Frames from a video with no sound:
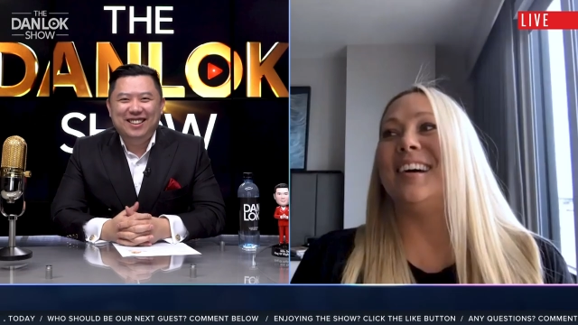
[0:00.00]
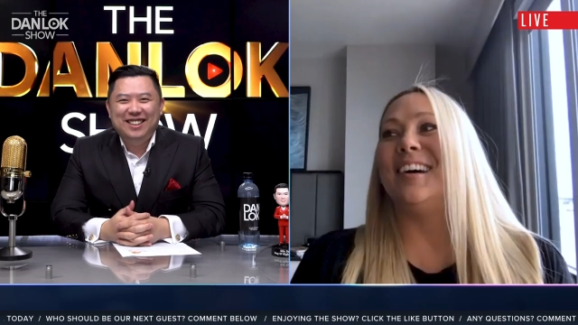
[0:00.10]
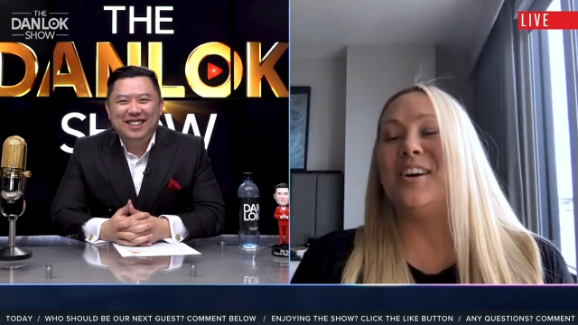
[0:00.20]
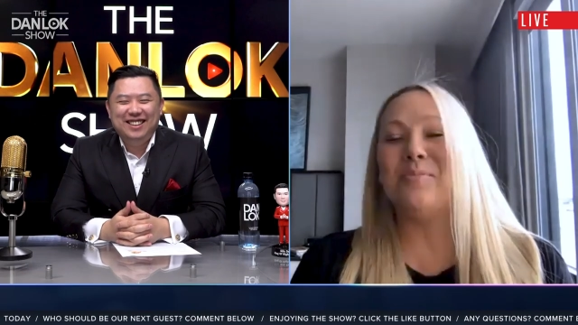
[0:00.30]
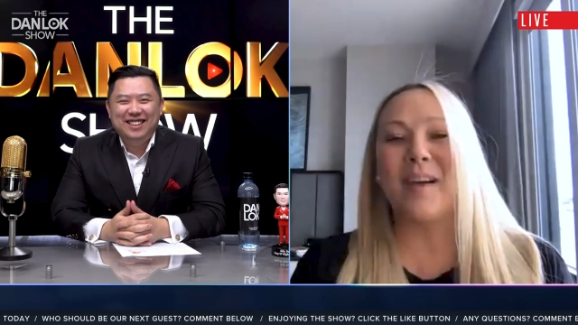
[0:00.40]

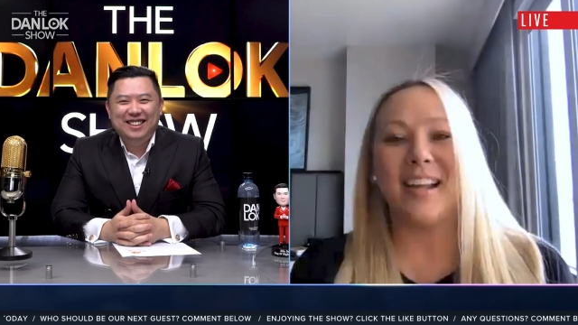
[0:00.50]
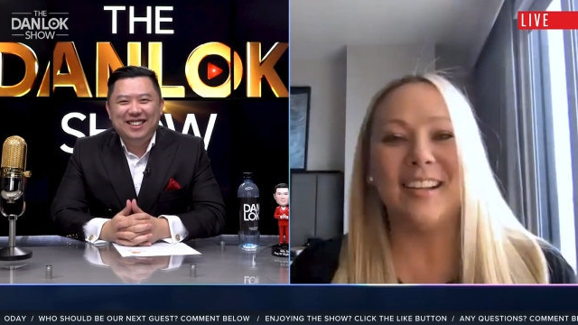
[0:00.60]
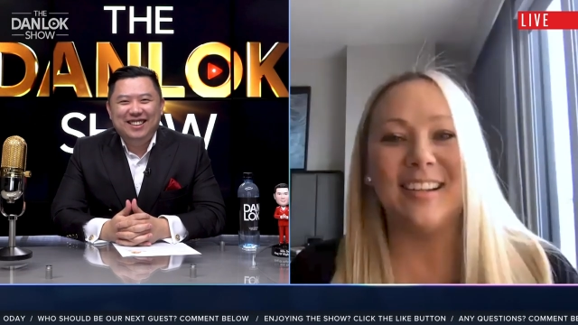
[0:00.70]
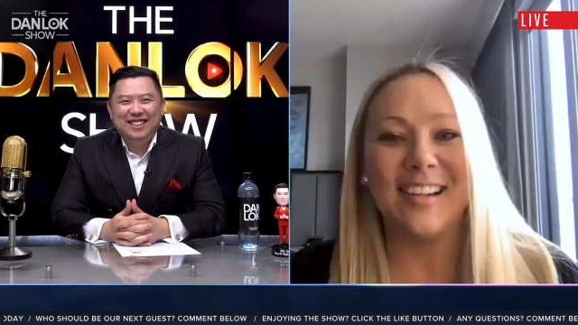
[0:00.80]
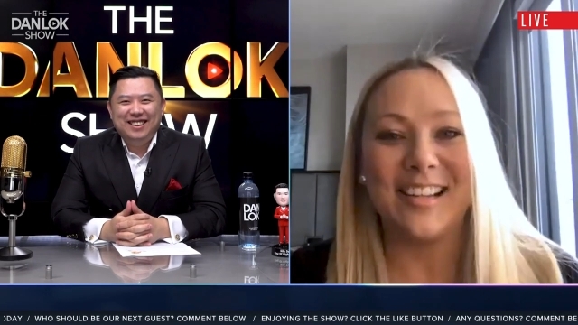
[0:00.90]
Speaker 1: Oh my
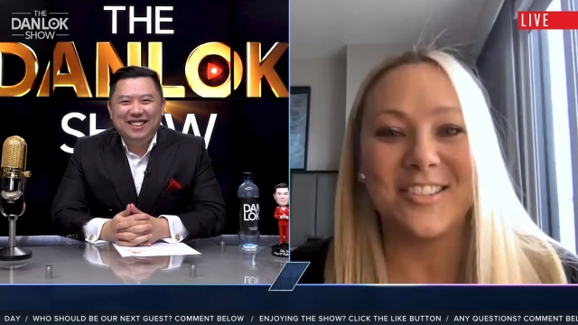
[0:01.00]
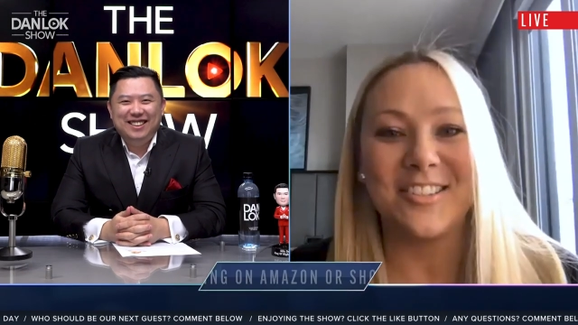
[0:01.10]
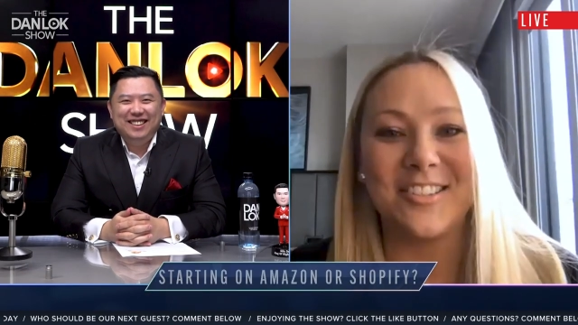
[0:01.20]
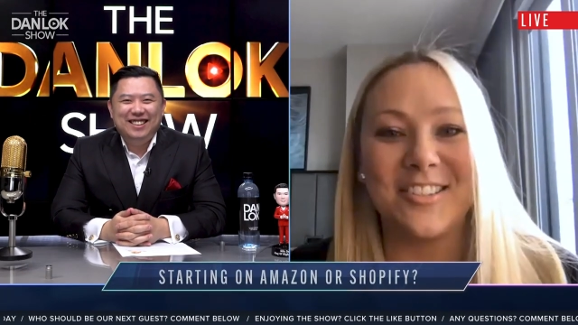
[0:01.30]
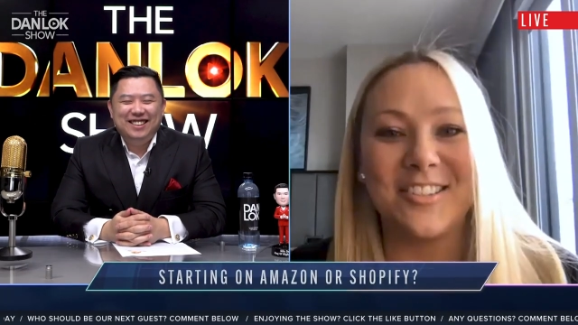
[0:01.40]
gosh.
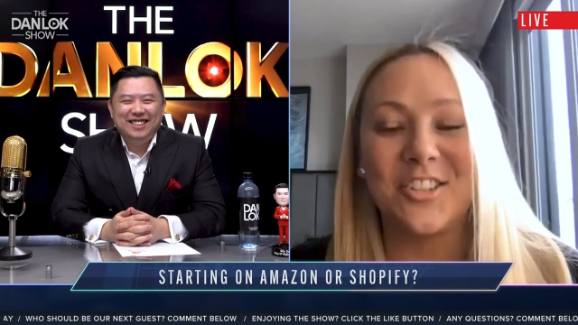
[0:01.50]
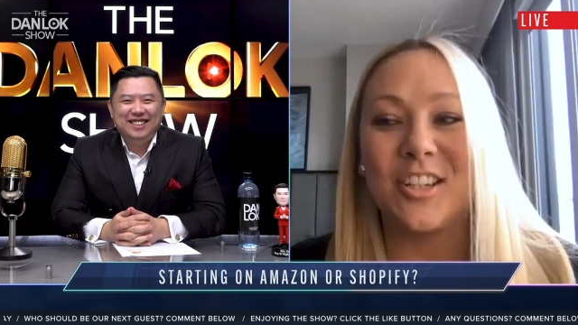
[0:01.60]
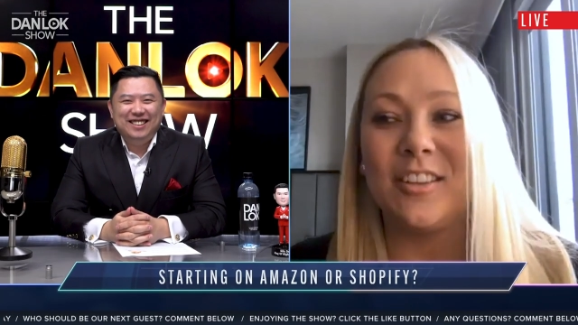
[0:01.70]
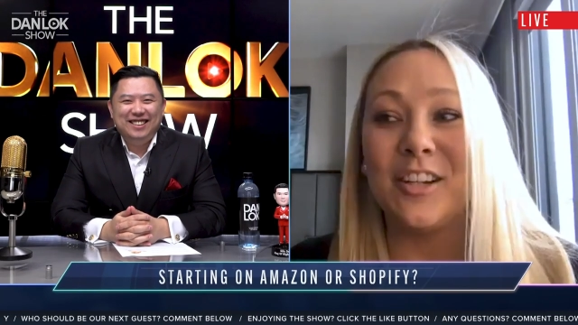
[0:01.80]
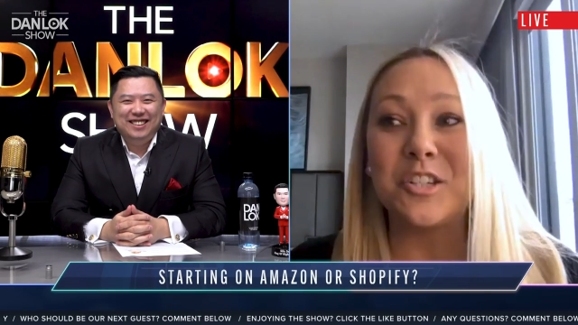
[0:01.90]

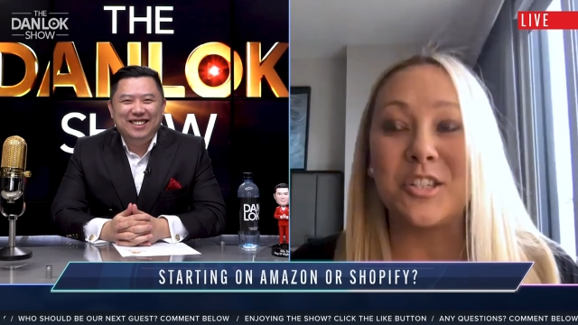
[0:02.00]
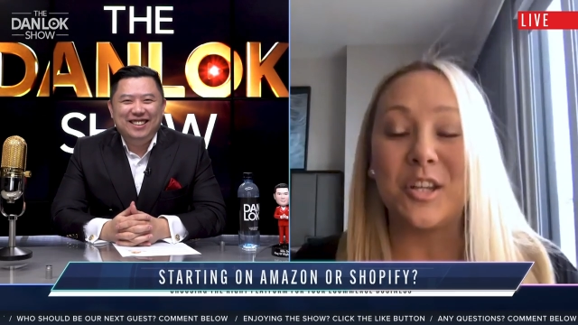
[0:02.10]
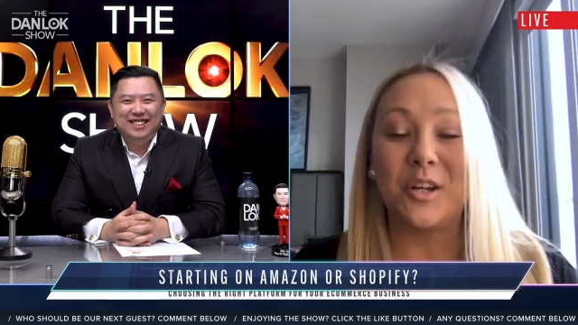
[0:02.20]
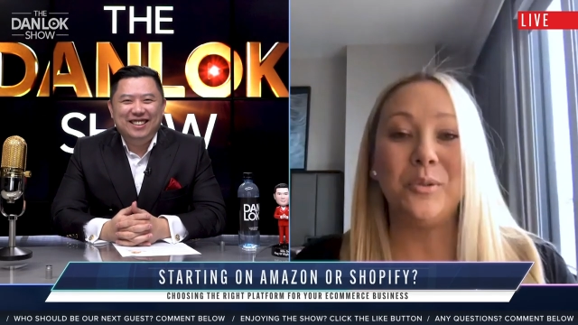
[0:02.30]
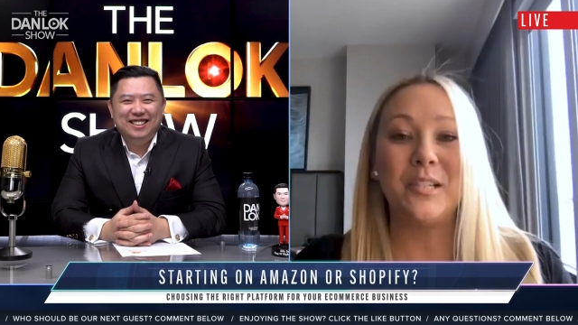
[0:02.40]
they're
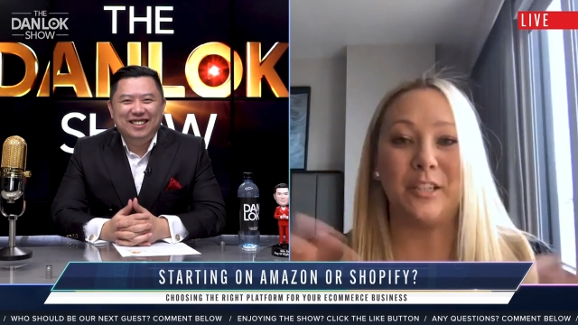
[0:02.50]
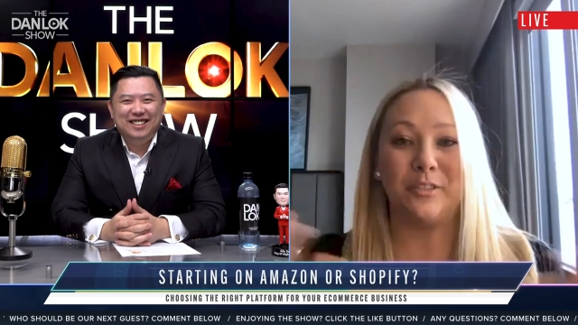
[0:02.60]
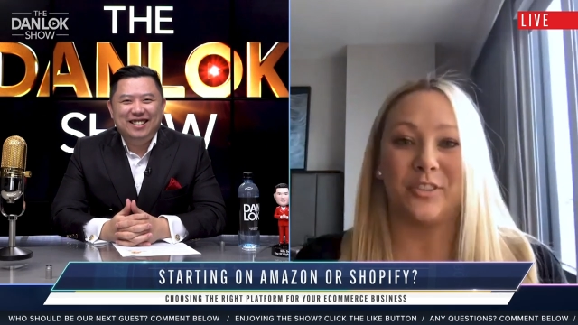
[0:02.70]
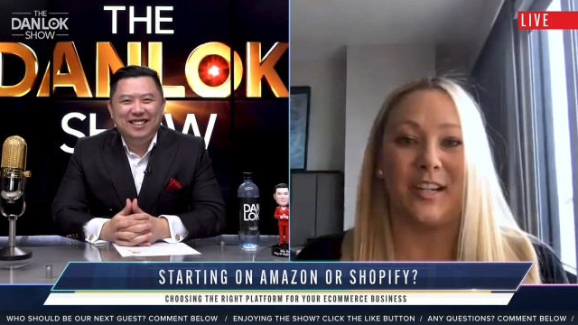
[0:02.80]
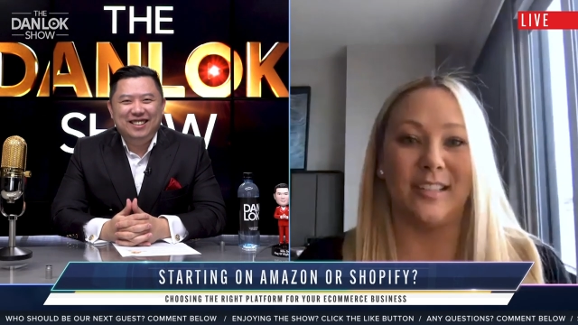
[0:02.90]
so
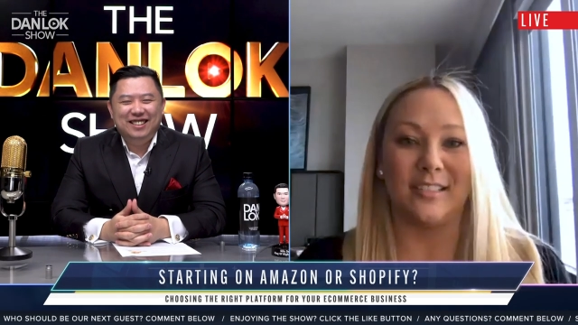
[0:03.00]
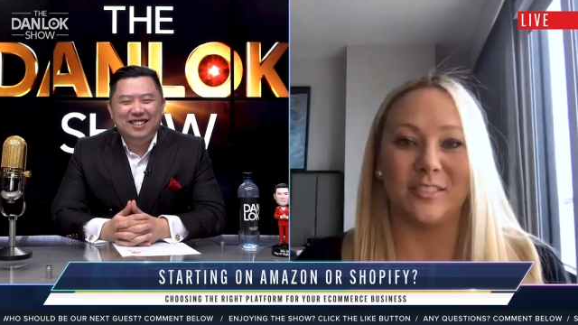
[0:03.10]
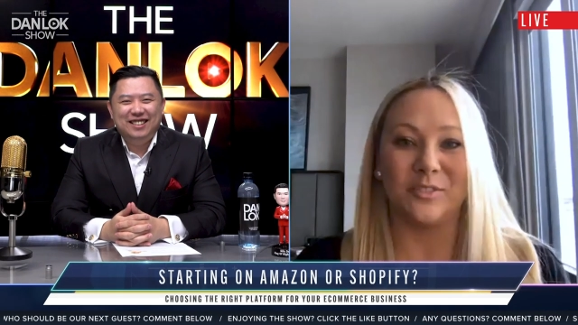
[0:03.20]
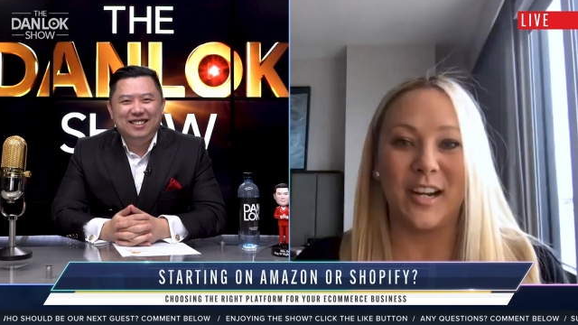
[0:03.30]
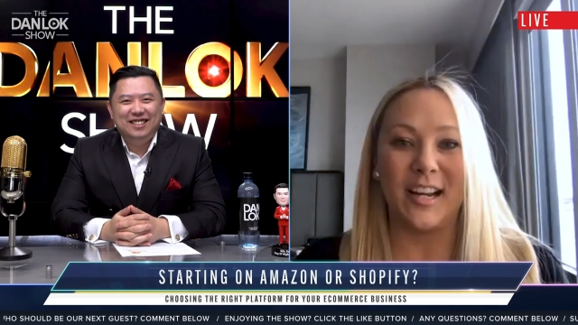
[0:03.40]
different,
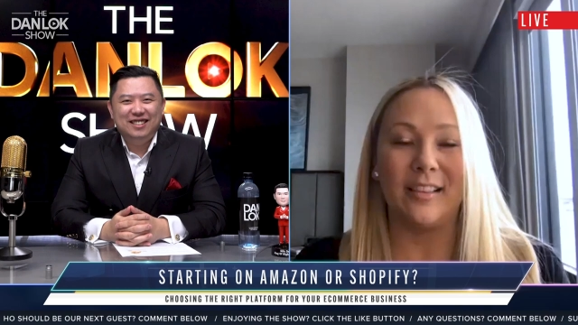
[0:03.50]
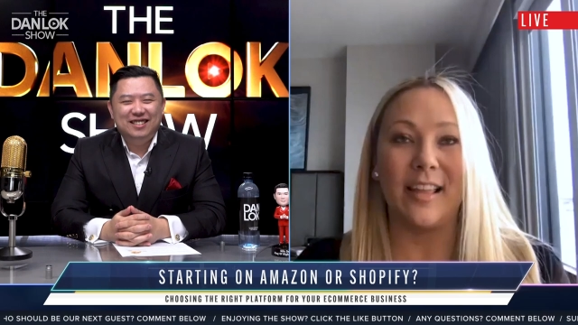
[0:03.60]
right?